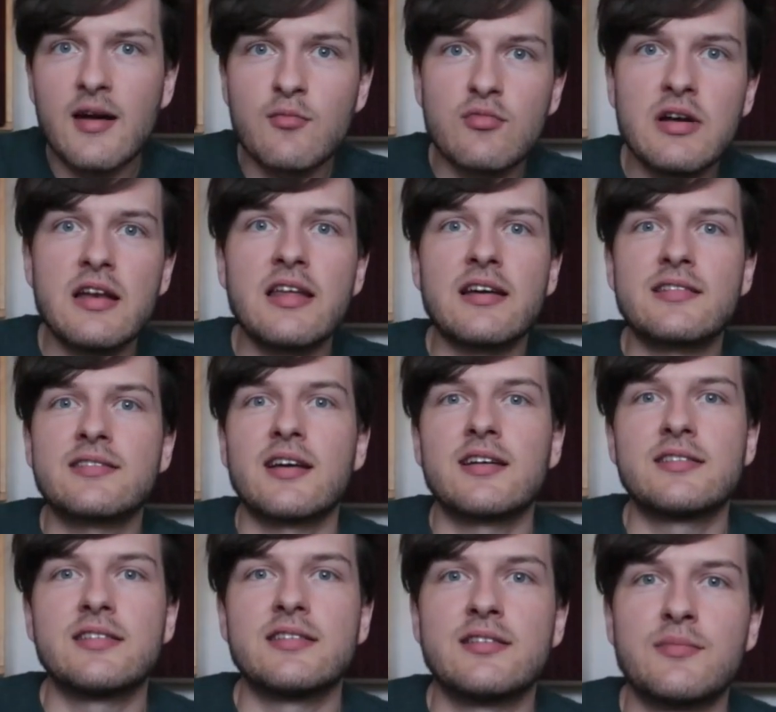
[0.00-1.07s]
I'm really
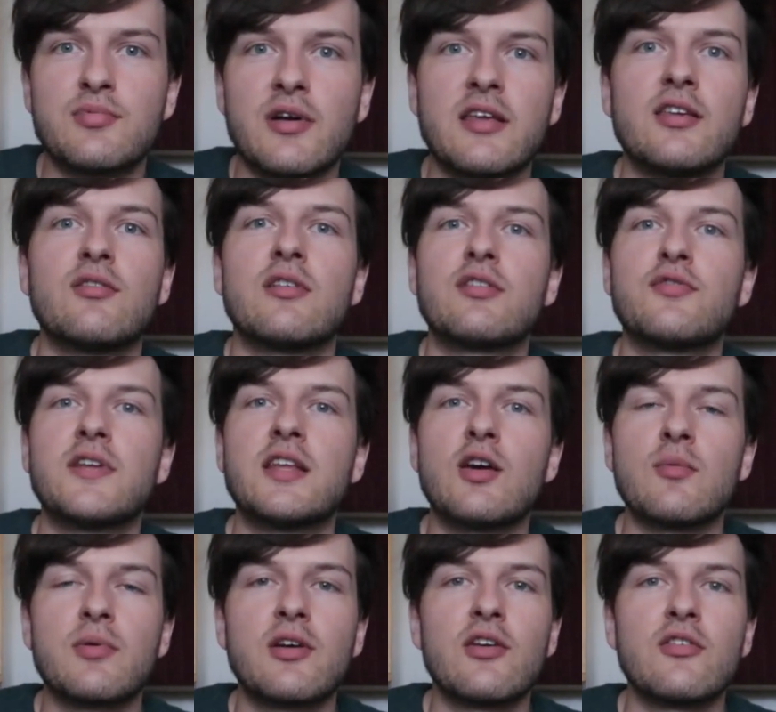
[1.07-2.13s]
excited to bring you this
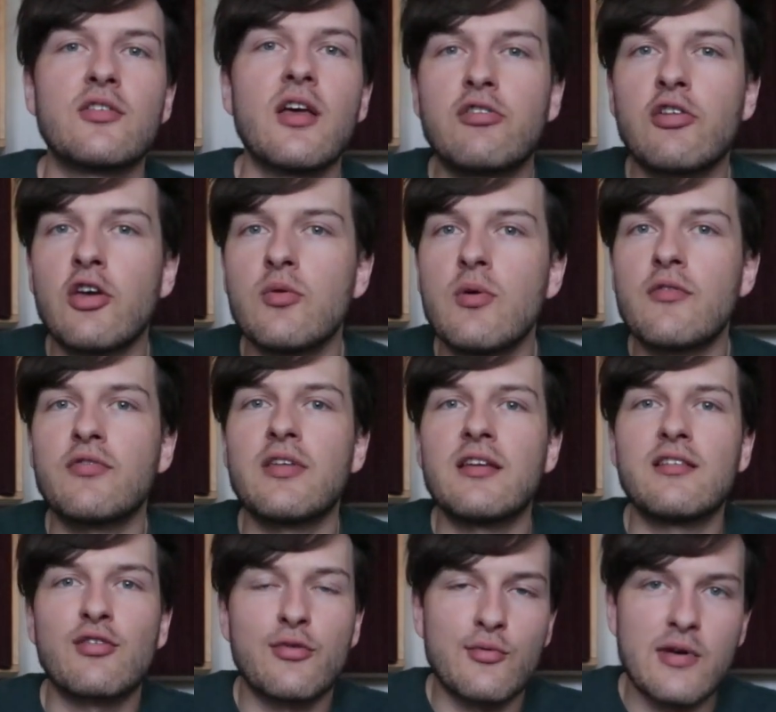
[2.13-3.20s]
video because two of
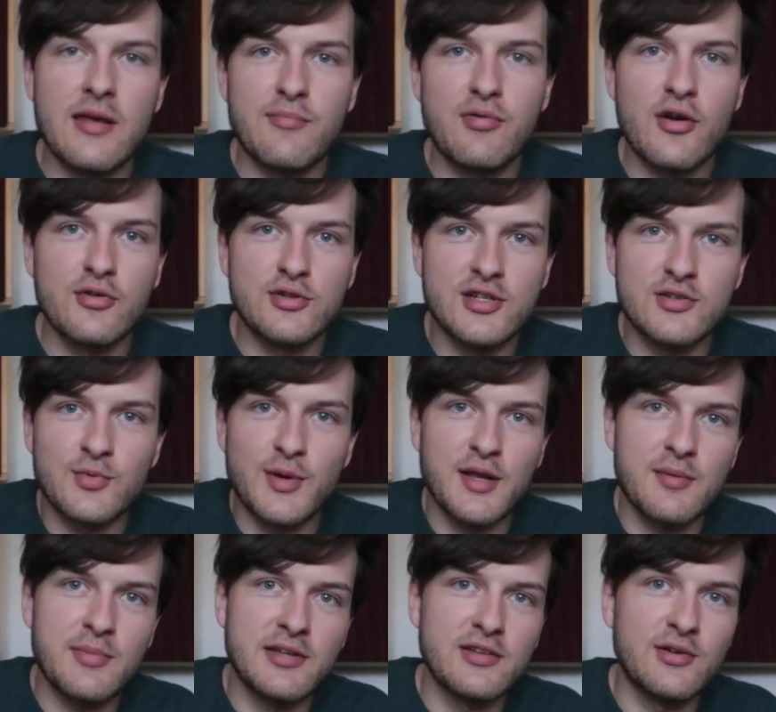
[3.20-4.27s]
these three approaches we're
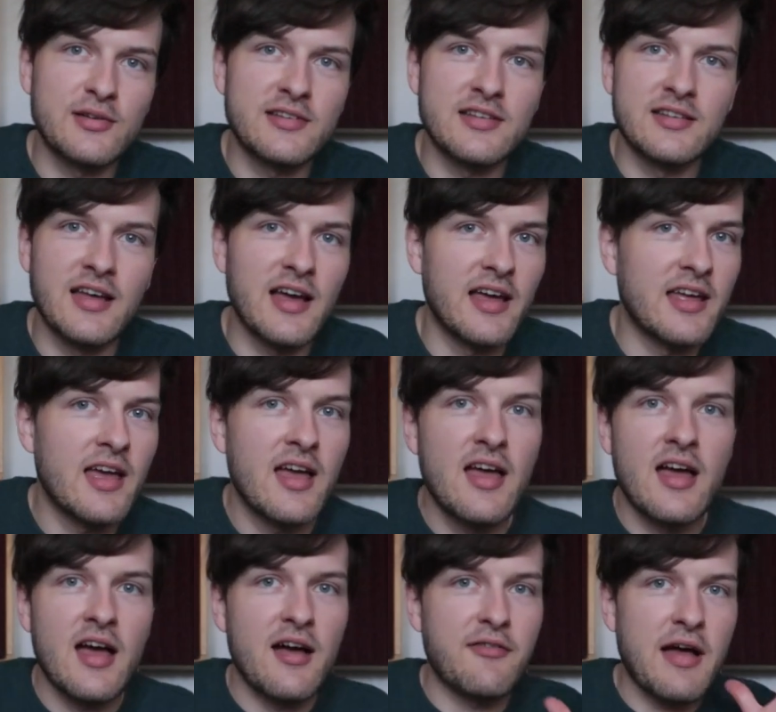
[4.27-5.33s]
going to be doing today
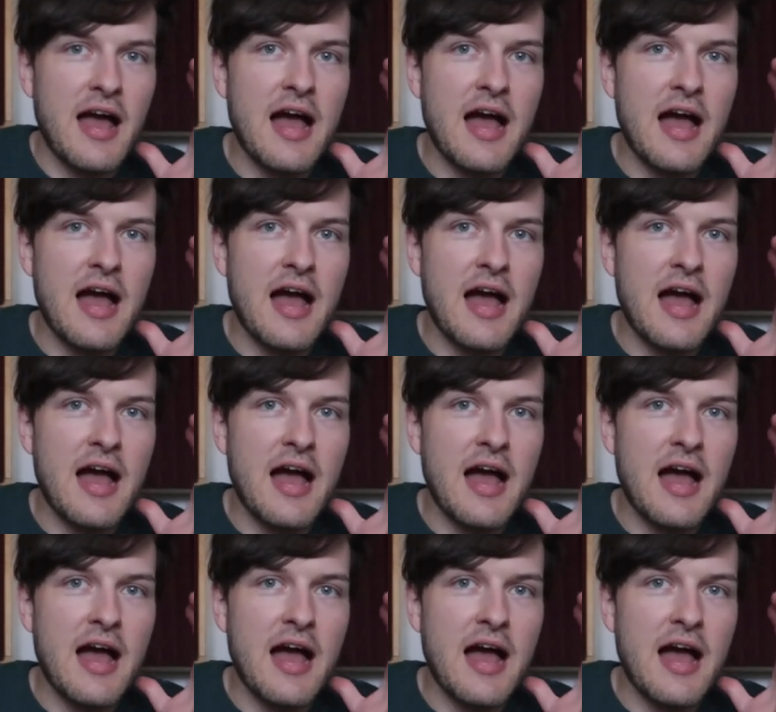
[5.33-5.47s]
have